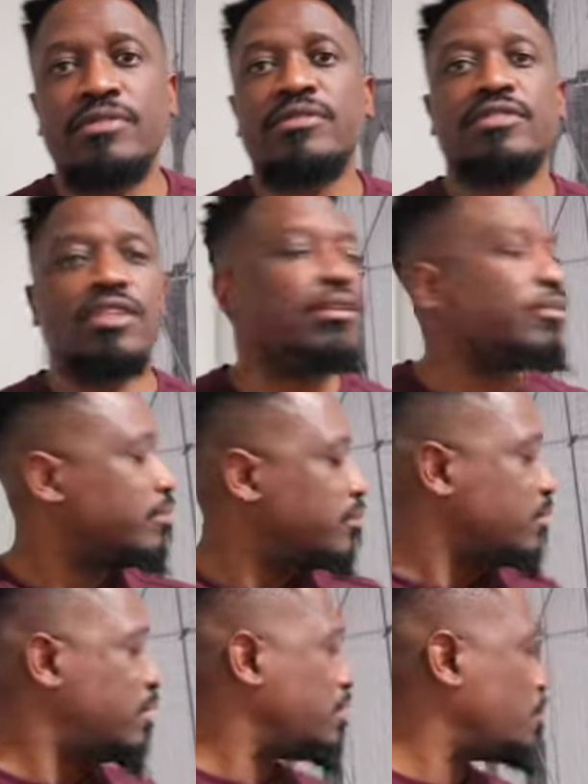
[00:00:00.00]
So
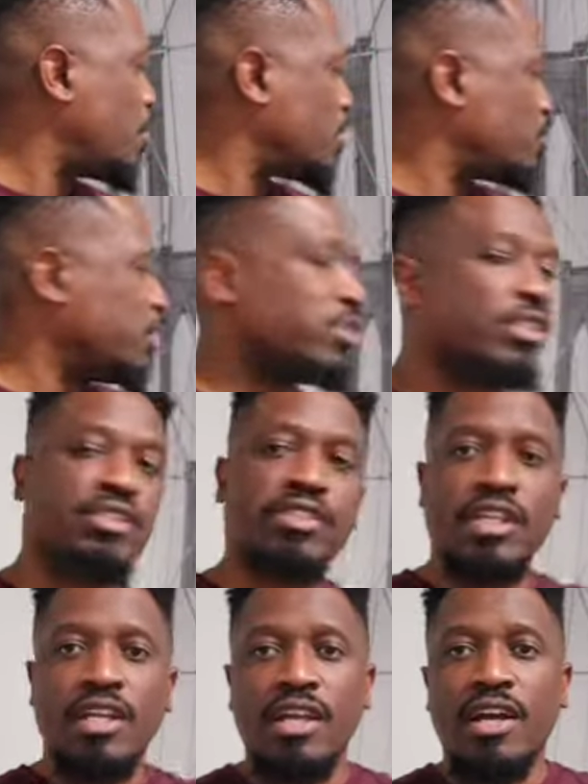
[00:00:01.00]
these smart switches
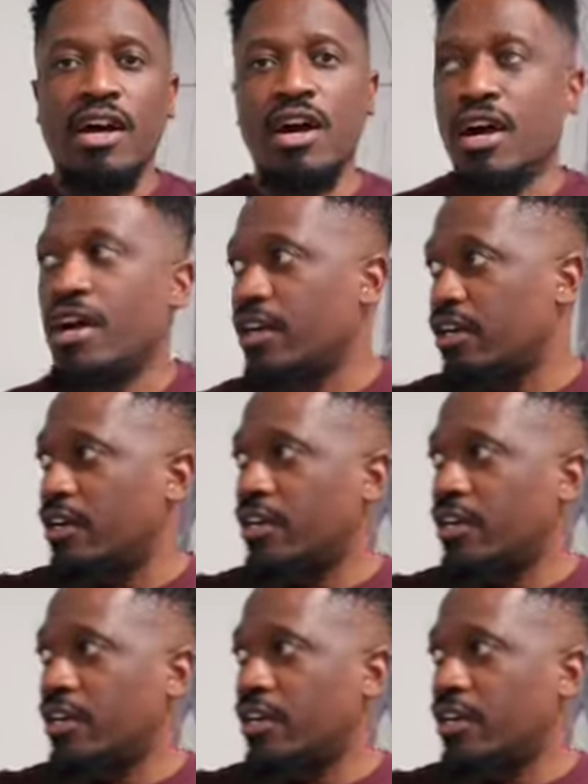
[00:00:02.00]
are